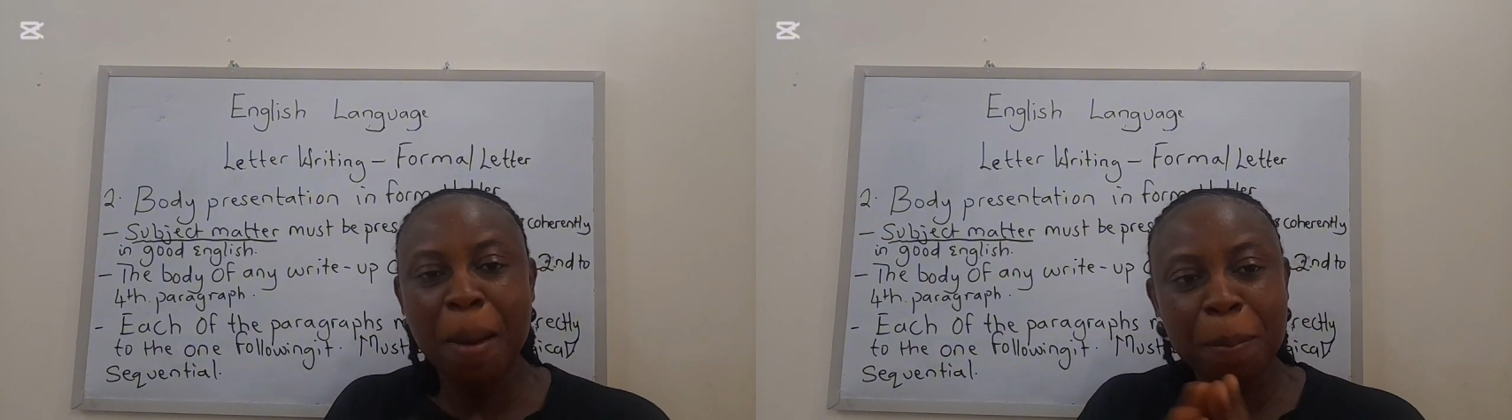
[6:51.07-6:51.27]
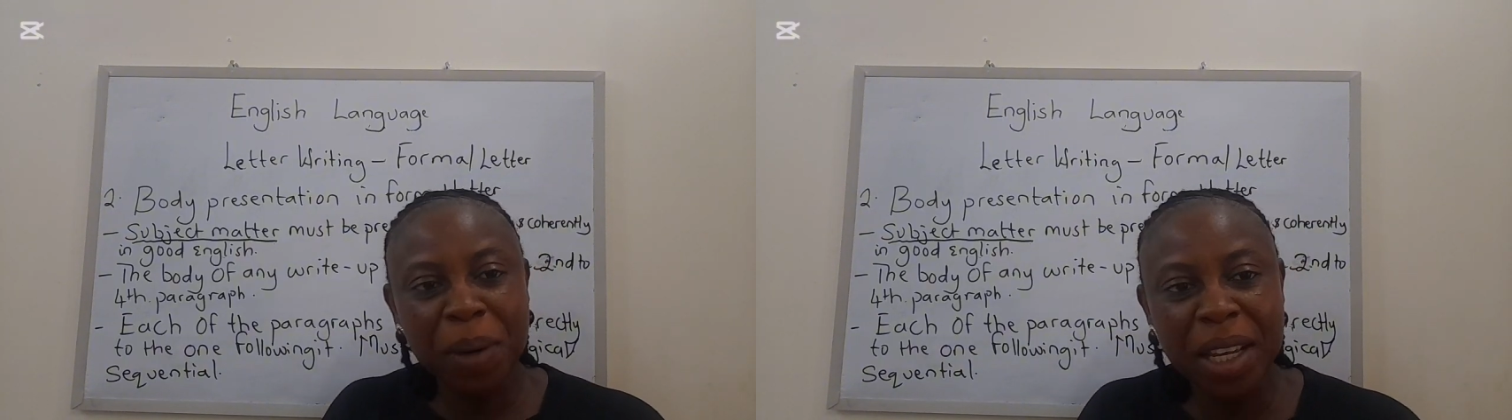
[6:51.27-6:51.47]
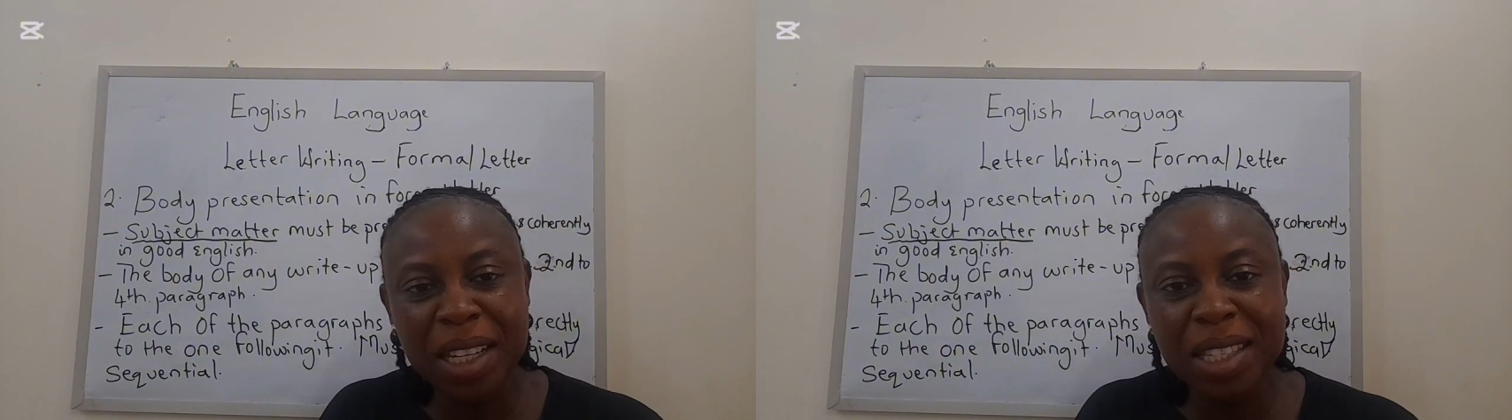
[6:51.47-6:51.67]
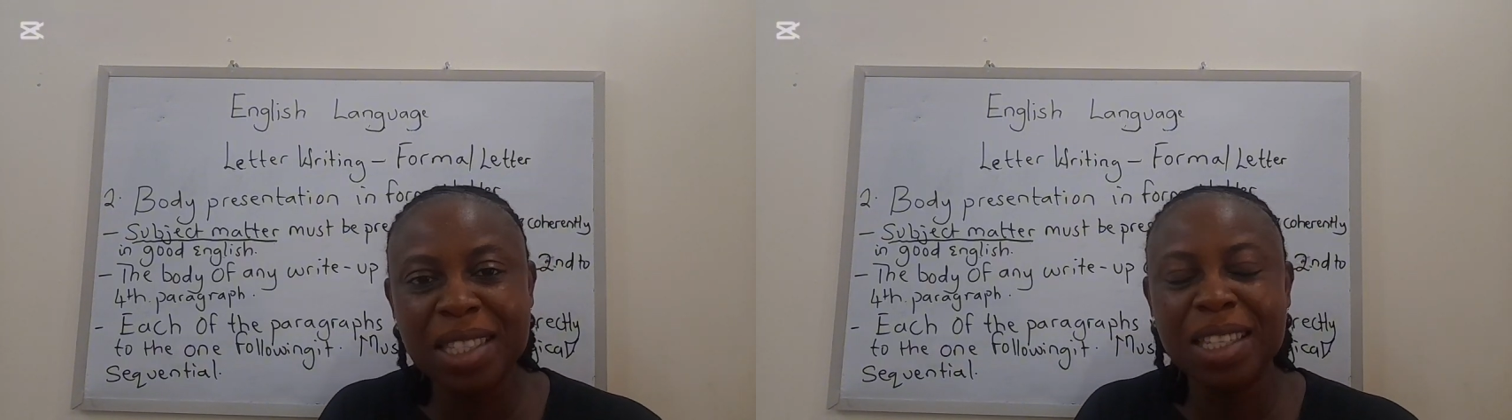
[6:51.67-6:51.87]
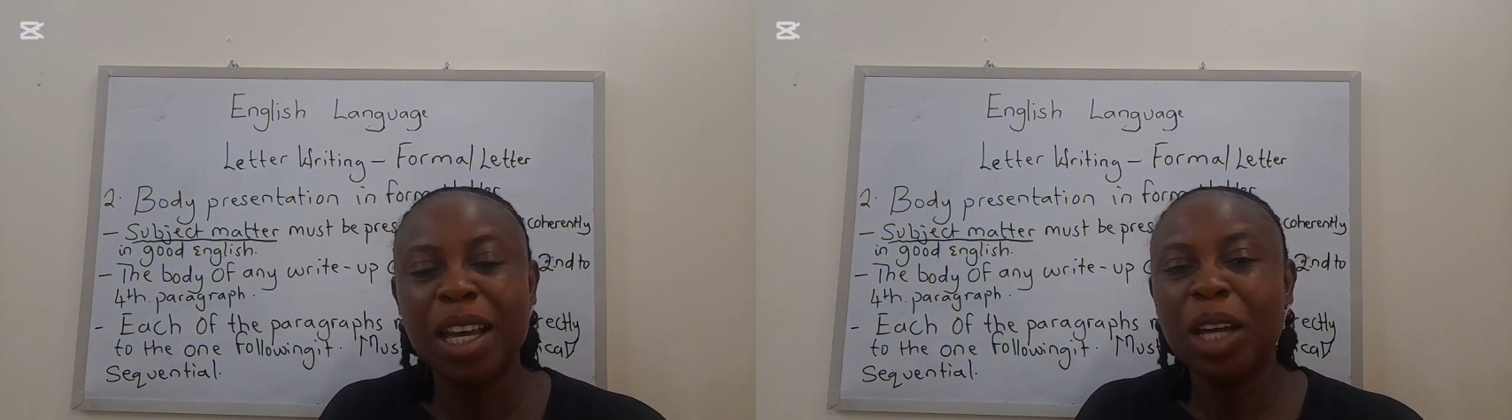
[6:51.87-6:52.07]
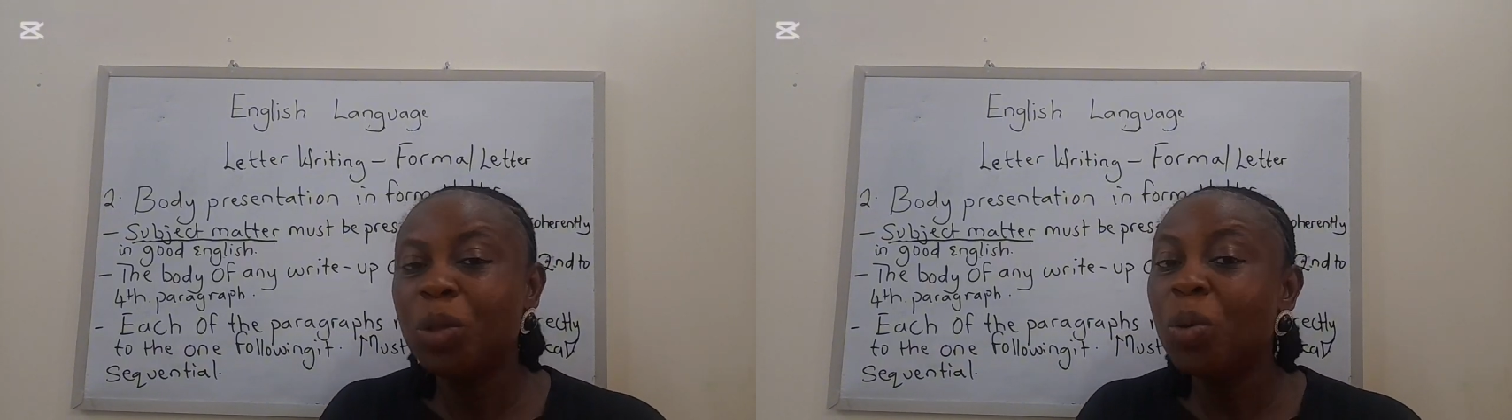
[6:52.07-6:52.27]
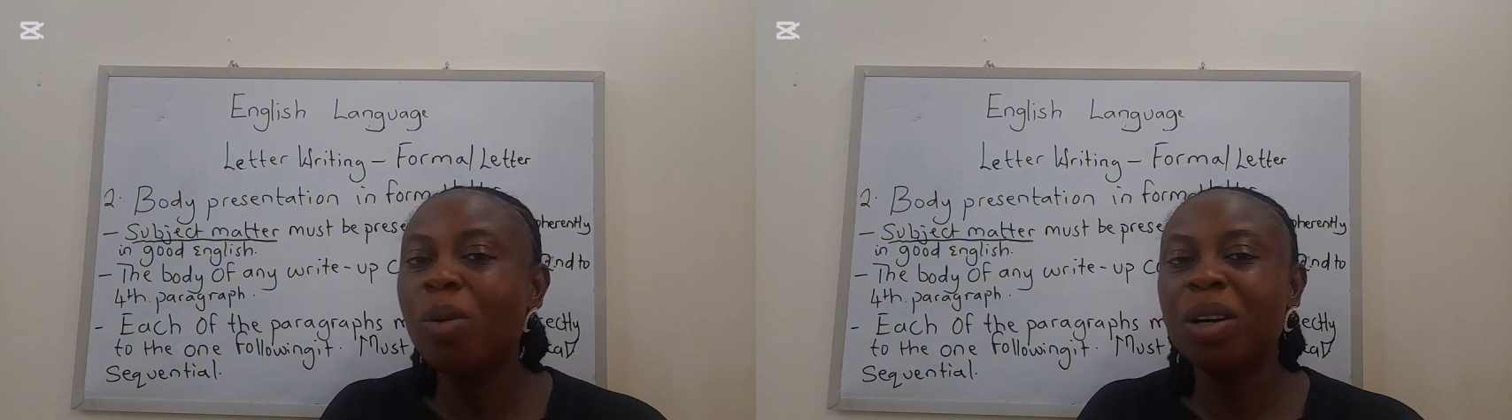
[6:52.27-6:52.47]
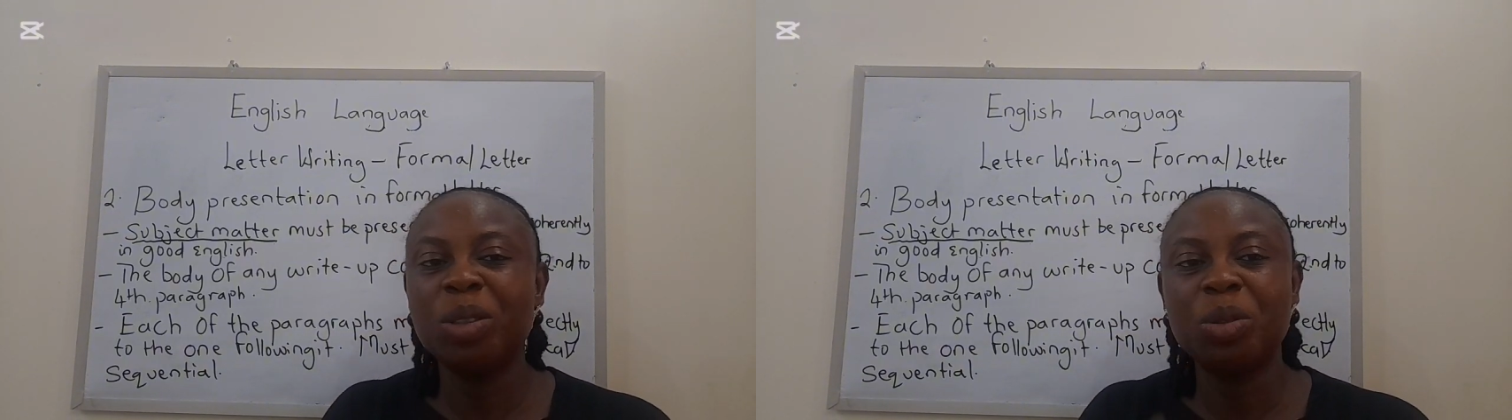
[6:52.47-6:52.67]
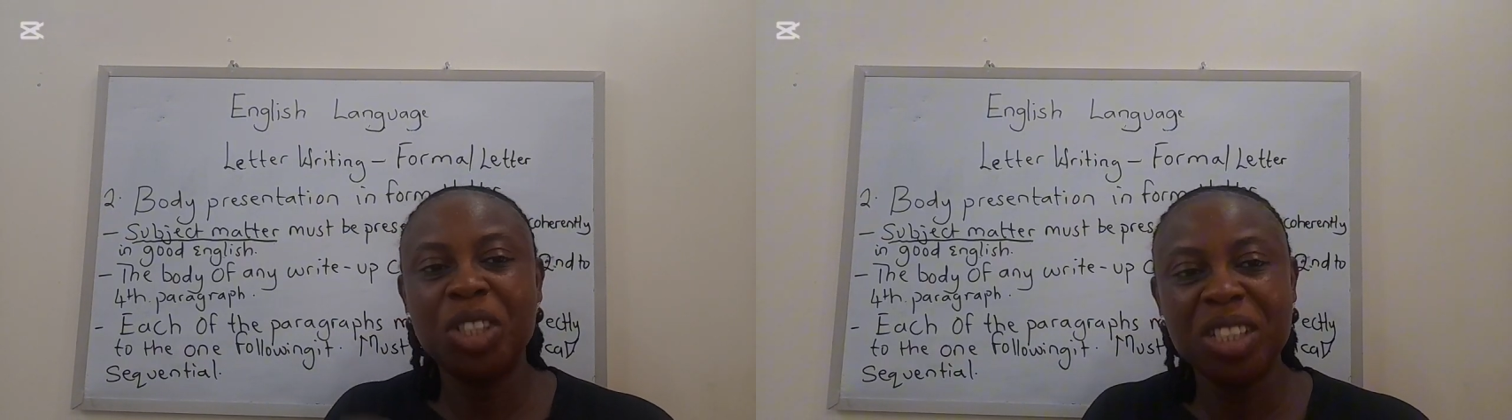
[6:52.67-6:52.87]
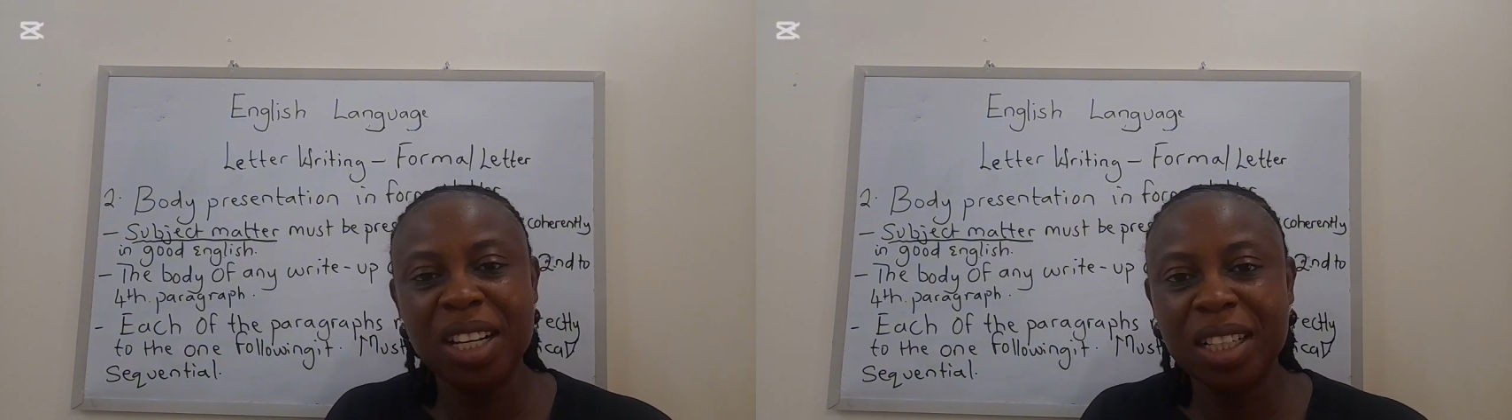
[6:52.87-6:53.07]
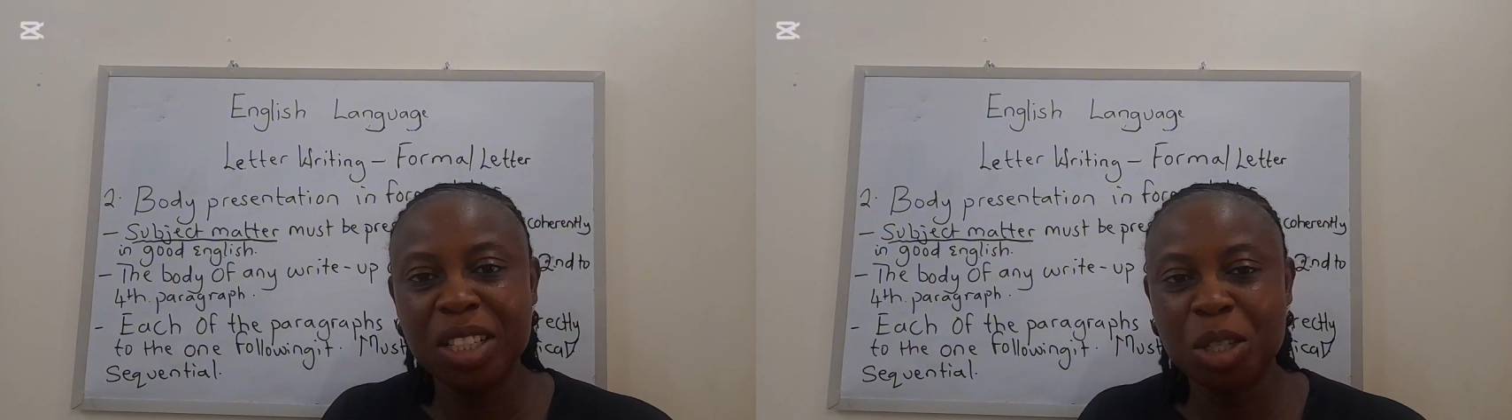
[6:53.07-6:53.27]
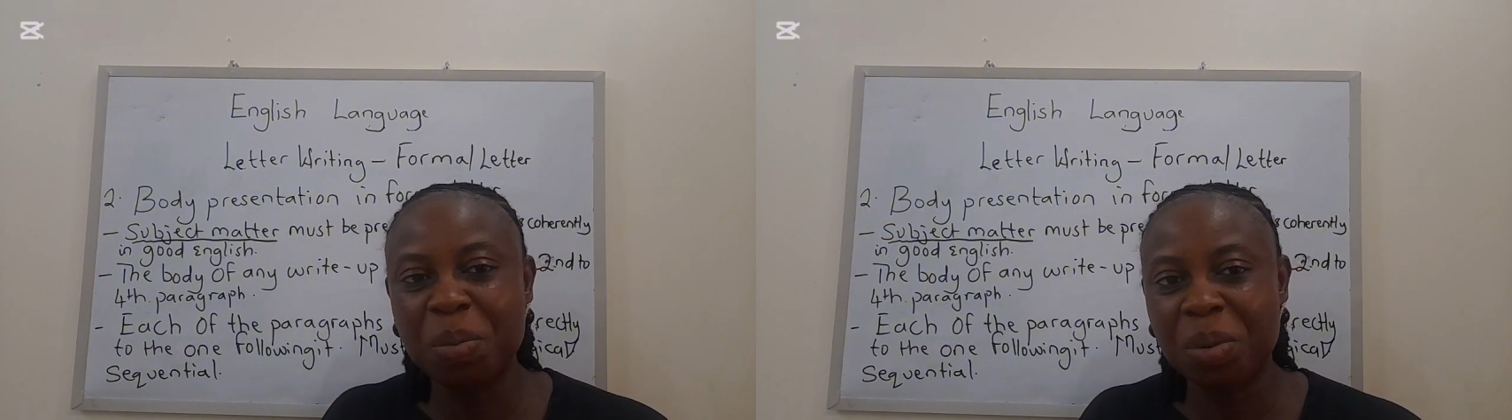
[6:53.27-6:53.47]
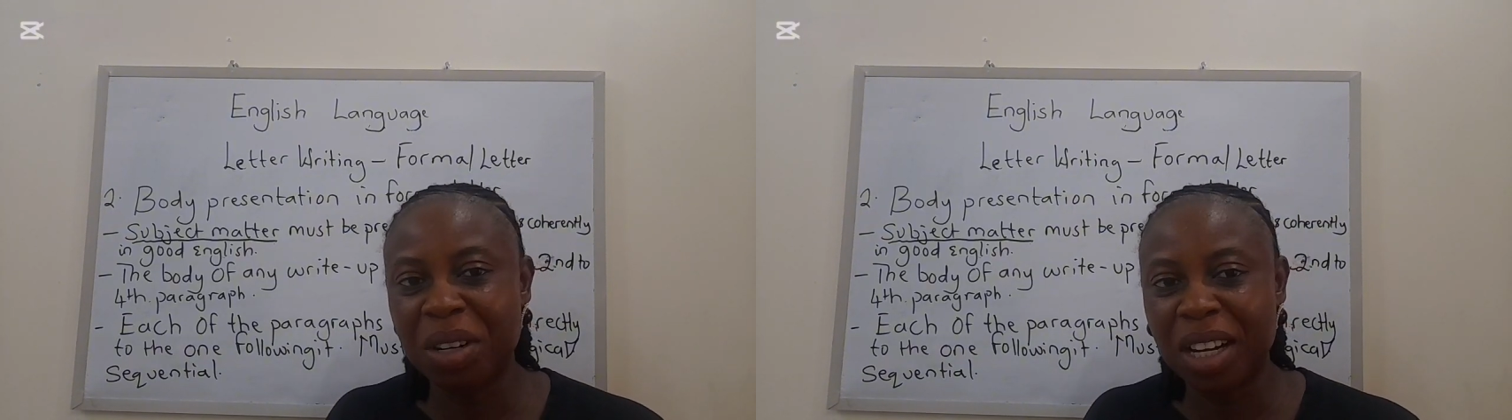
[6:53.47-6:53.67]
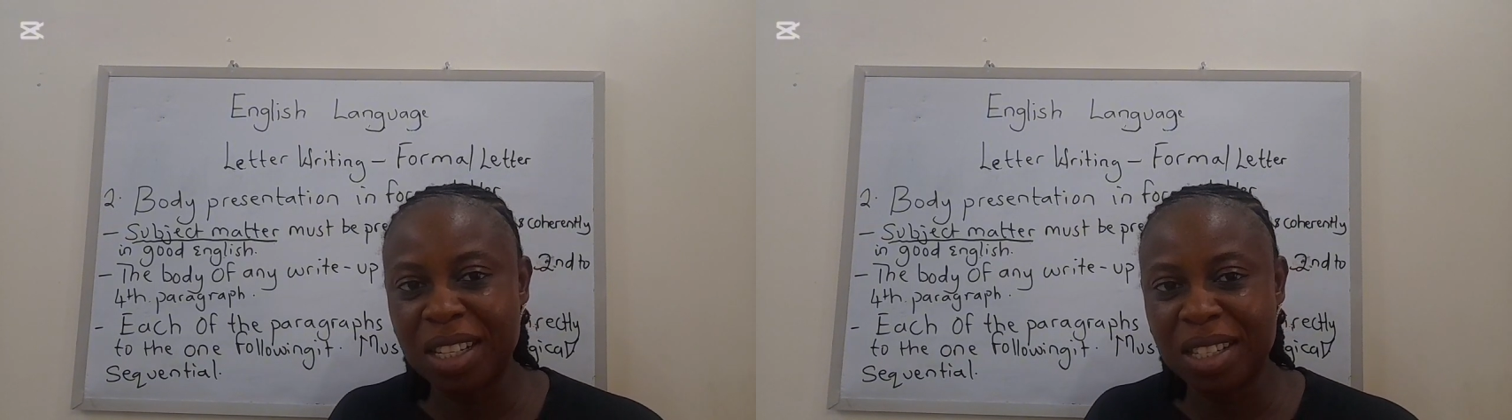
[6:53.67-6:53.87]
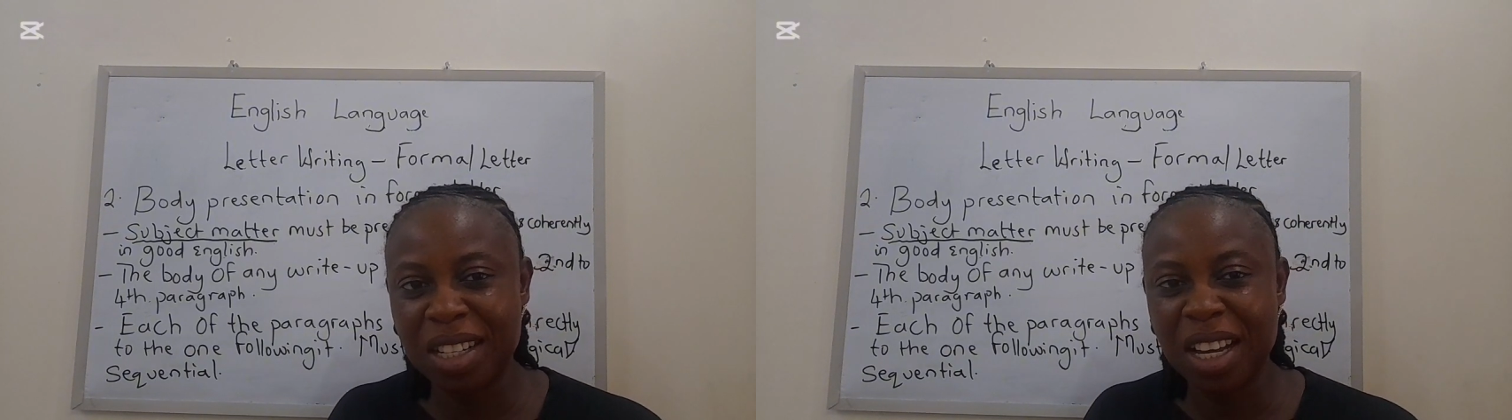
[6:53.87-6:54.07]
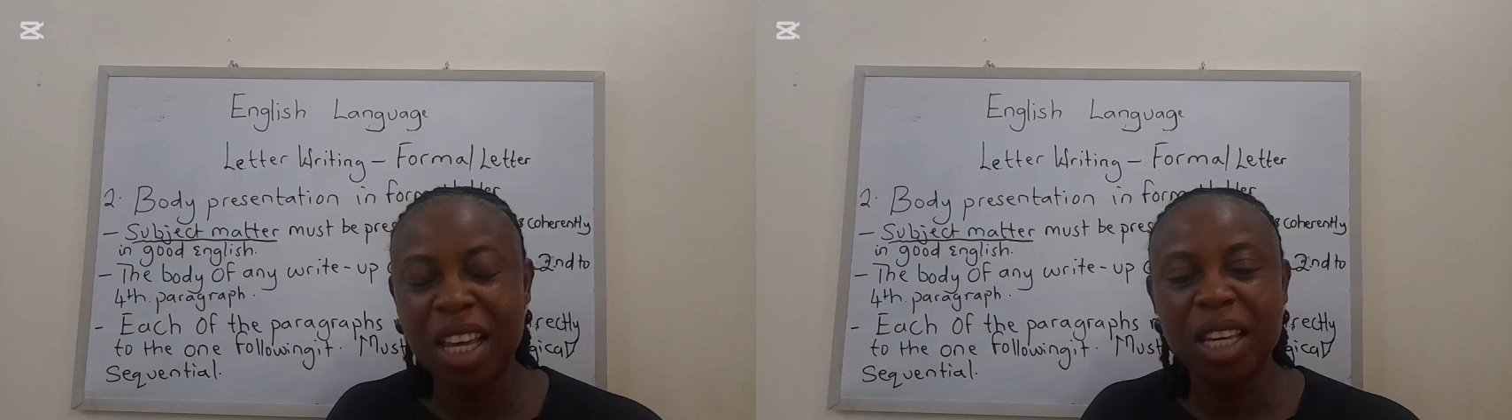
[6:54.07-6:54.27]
Please do well to share this broadcast.